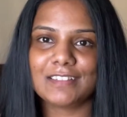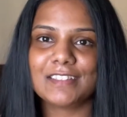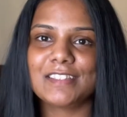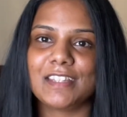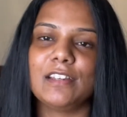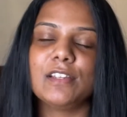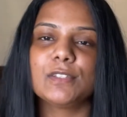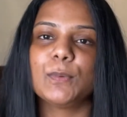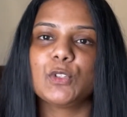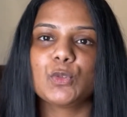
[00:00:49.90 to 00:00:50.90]
the series,
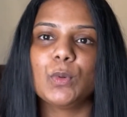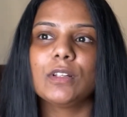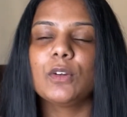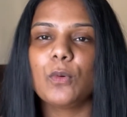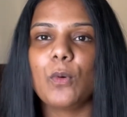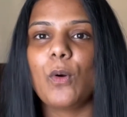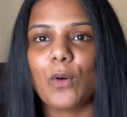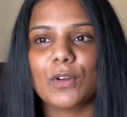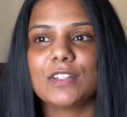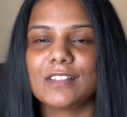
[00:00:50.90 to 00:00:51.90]
which will go
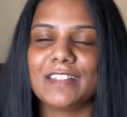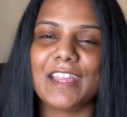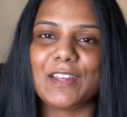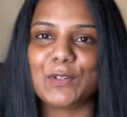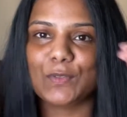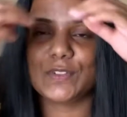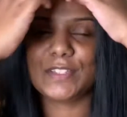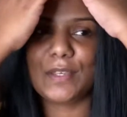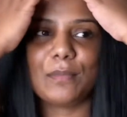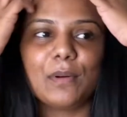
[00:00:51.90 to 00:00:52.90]
on till the end of
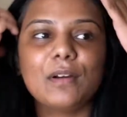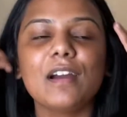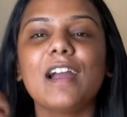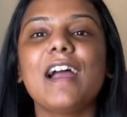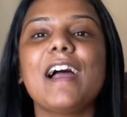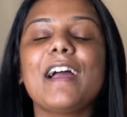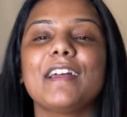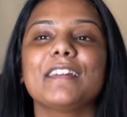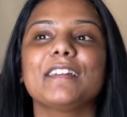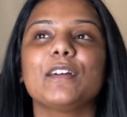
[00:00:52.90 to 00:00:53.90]
December,
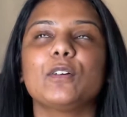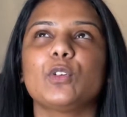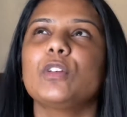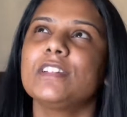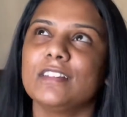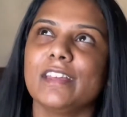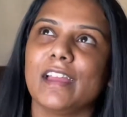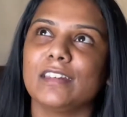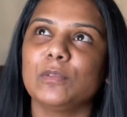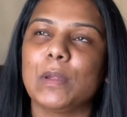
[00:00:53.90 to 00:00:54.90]
and not till the
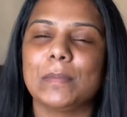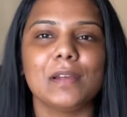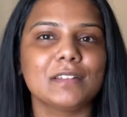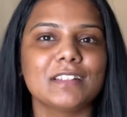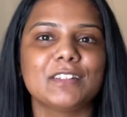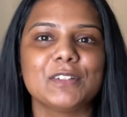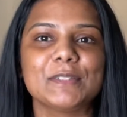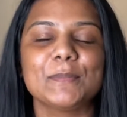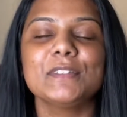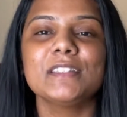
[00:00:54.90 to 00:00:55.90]
end, maybe until
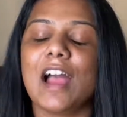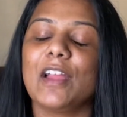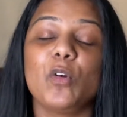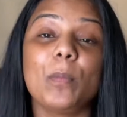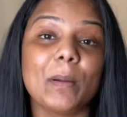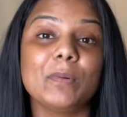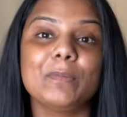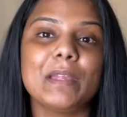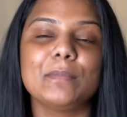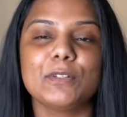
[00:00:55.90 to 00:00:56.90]
Christmas. I hope I will
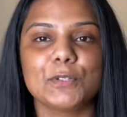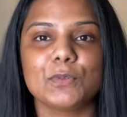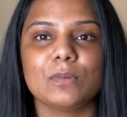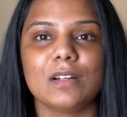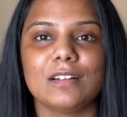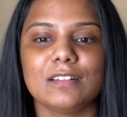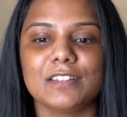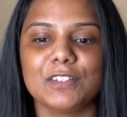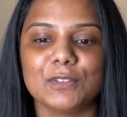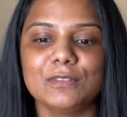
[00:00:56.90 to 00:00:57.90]
be able to
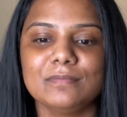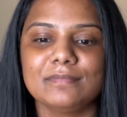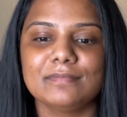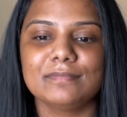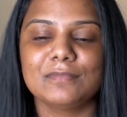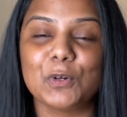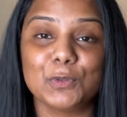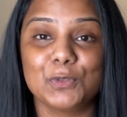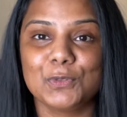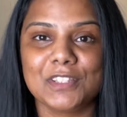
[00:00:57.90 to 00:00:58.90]
you know, go
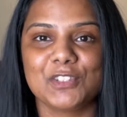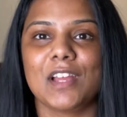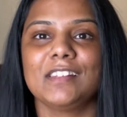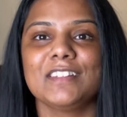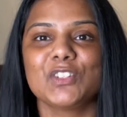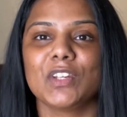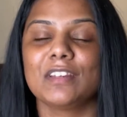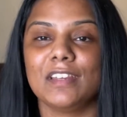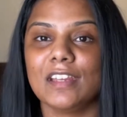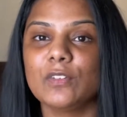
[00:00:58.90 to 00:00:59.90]
through this challenge and
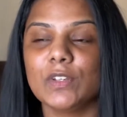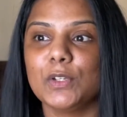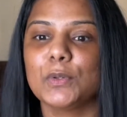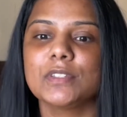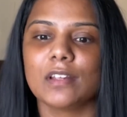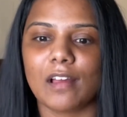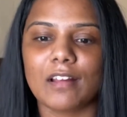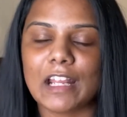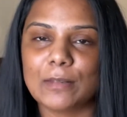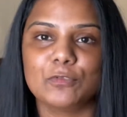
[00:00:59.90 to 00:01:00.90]
create videos that
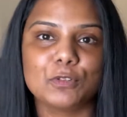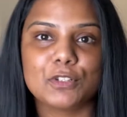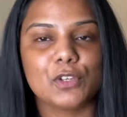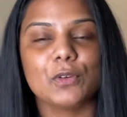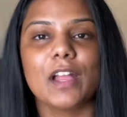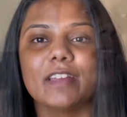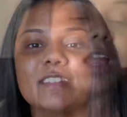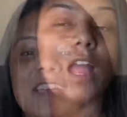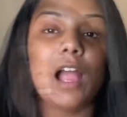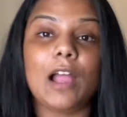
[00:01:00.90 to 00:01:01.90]
are helpful to you guys.
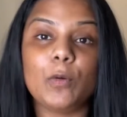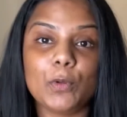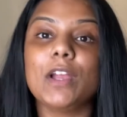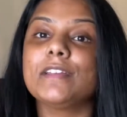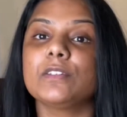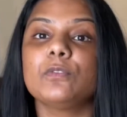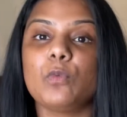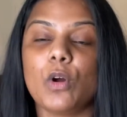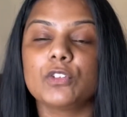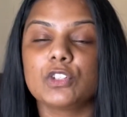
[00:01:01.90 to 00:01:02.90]
I hope you guys have
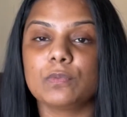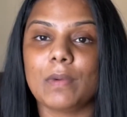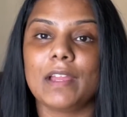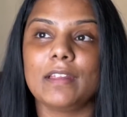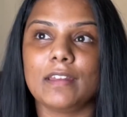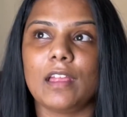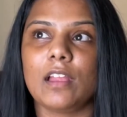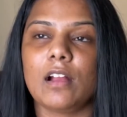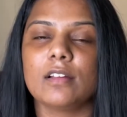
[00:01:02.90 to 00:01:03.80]
watched my Nykaa